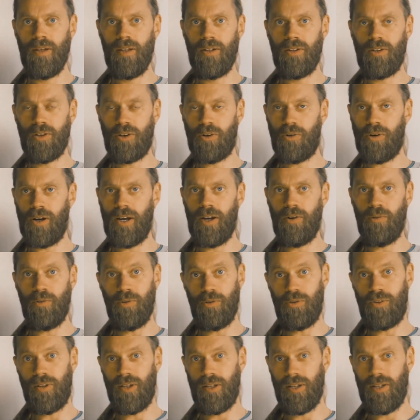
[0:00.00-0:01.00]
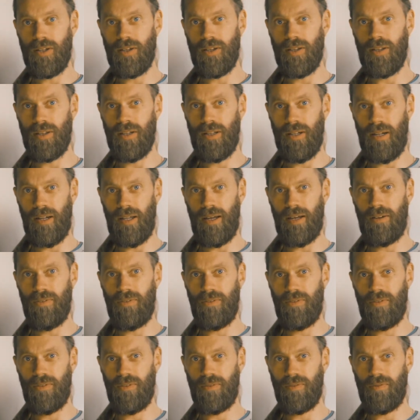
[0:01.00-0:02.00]
to create routine in
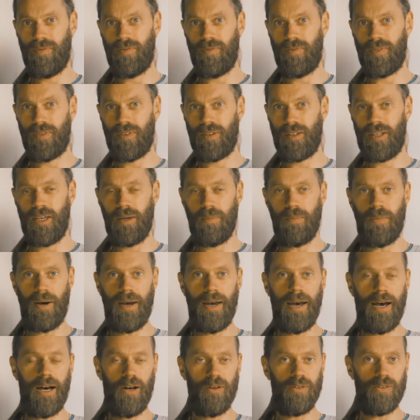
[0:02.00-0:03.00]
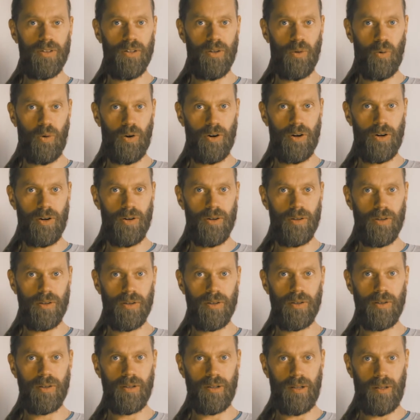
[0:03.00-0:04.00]
life. Keep my house in order,
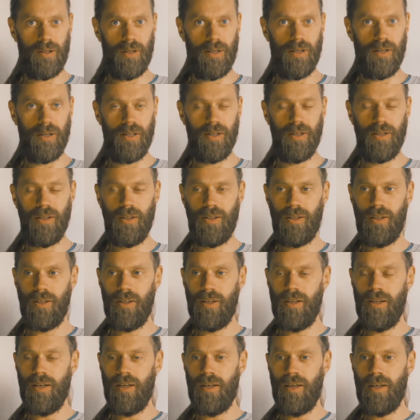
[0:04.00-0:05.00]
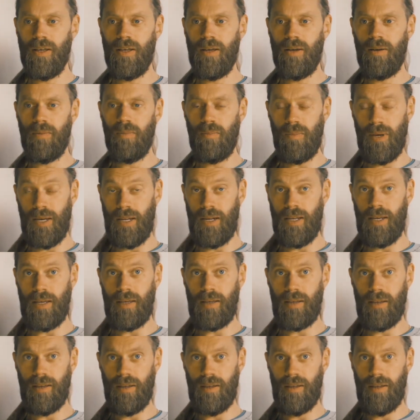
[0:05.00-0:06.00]
clean,
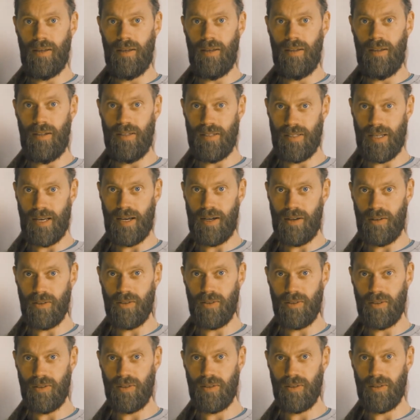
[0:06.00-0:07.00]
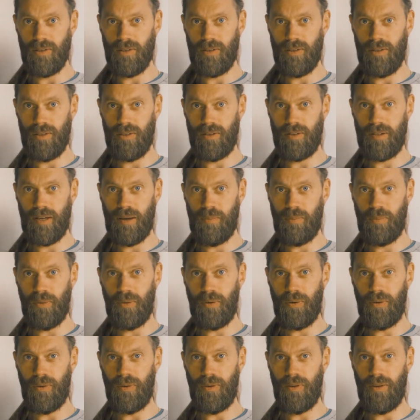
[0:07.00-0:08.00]
meaning this house, this
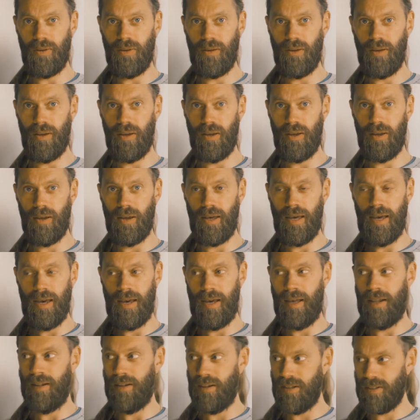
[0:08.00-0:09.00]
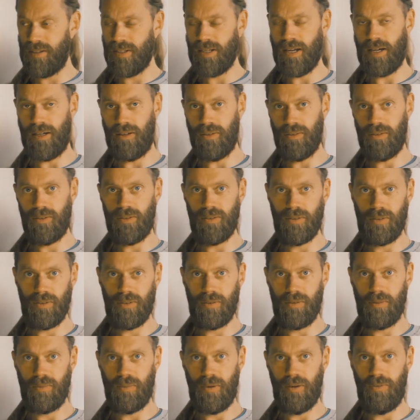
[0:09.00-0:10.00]
temple, and this house,
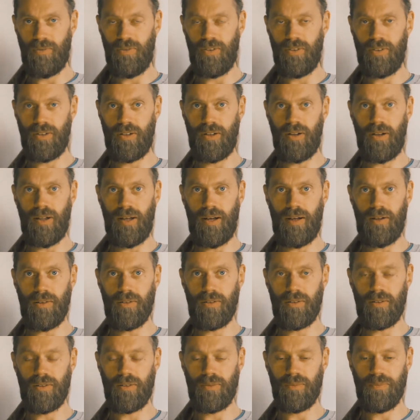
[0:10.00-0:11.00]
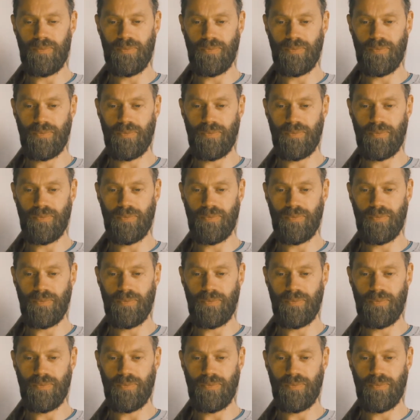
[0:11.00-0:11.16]
my physical house.